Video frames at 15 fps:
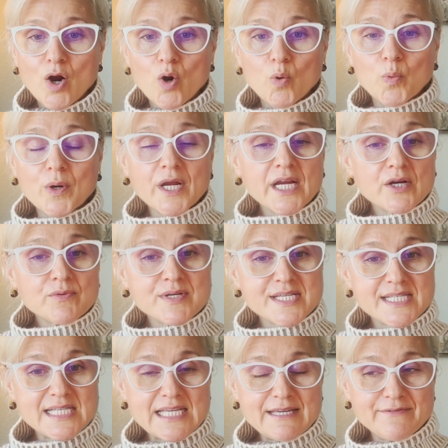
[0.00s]
we
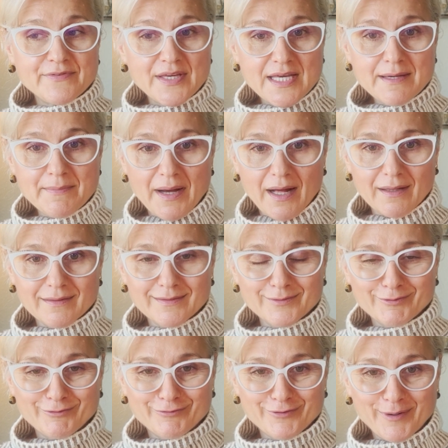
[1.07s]
receive email
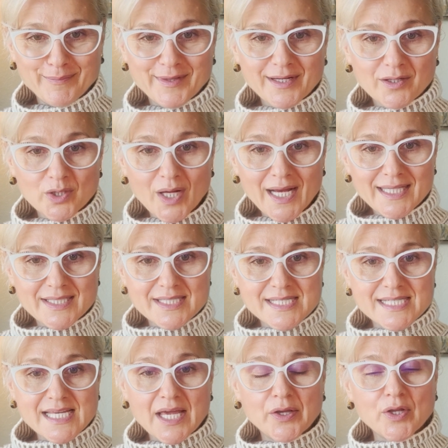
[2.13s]
from the client and
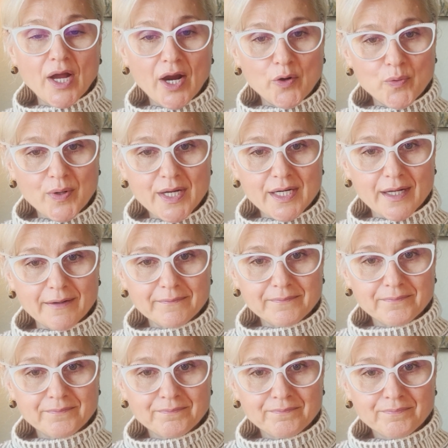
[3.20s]
saying, Irina,
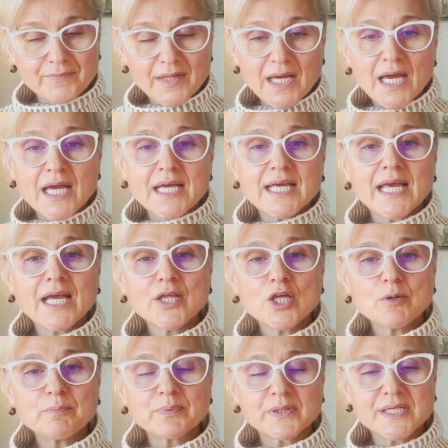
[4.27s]
can
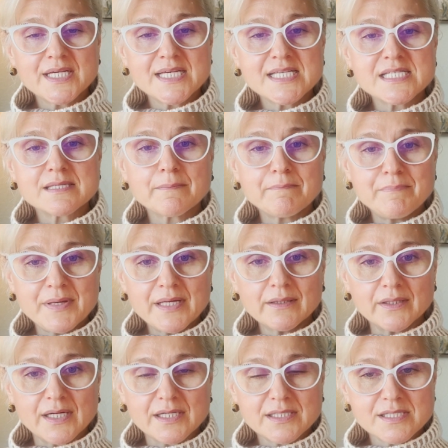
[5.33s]
you please bill
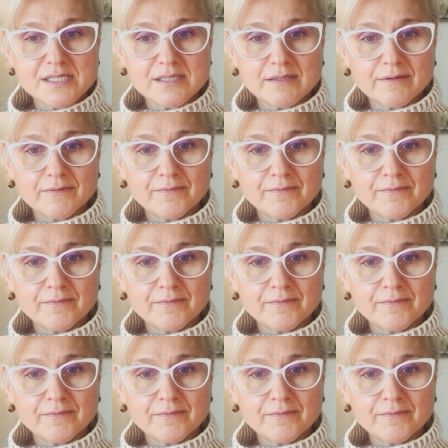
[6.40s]
us